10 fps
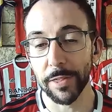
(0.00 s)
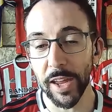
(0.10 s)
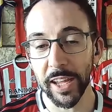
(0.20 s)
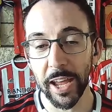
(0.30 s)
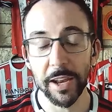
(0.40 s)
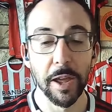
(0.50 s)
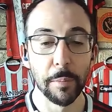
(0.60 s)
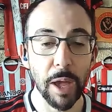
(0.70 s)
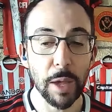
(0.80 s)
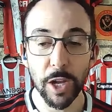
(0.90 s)
And then again,
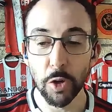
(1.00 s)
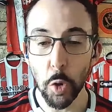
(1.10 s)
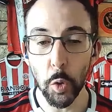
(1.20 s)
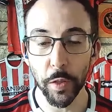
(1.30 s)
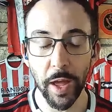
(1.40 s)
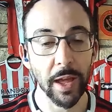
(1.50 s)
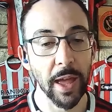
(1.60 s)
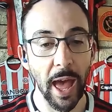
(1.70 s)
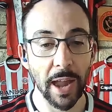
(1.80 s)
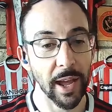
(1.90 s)
maybe ignore all of that
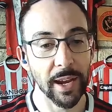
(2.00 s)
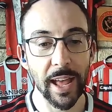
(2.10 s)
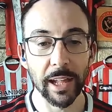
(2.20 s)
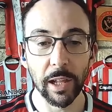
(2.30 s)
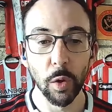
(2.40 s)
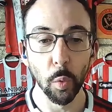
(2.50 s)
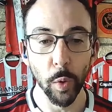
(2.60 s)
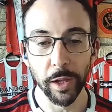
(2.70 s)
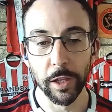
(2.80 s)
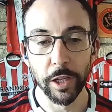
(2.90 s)
and Anel
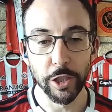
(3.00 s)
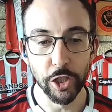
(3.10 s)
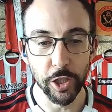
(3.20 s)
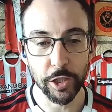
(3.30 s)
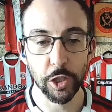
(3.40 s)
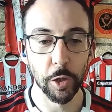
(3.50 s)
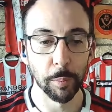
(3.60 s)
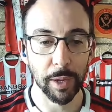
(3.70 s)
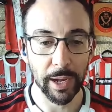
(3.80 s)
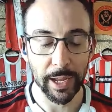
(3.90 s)
will just
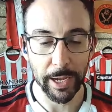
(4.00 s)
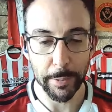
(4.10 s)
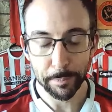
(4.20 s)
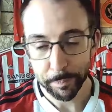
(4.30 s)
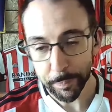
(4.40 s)
play.